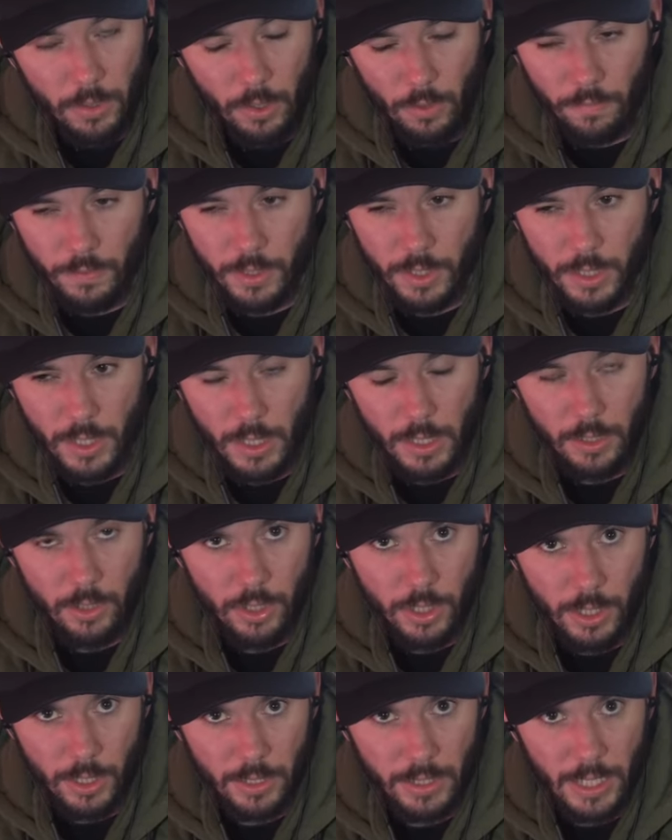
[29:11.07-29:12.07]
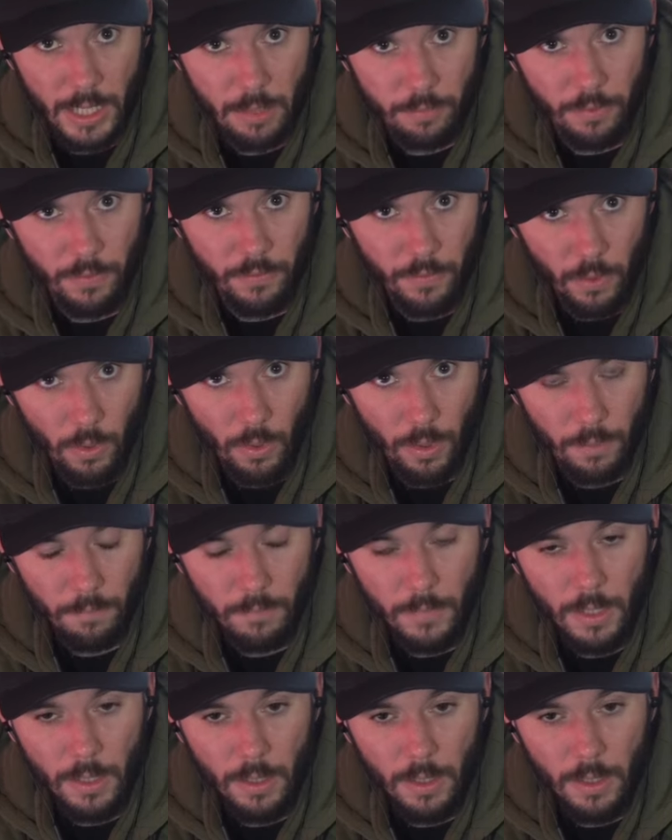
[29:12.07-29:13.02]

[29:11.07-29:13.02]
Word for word: You've seen Shaldag before,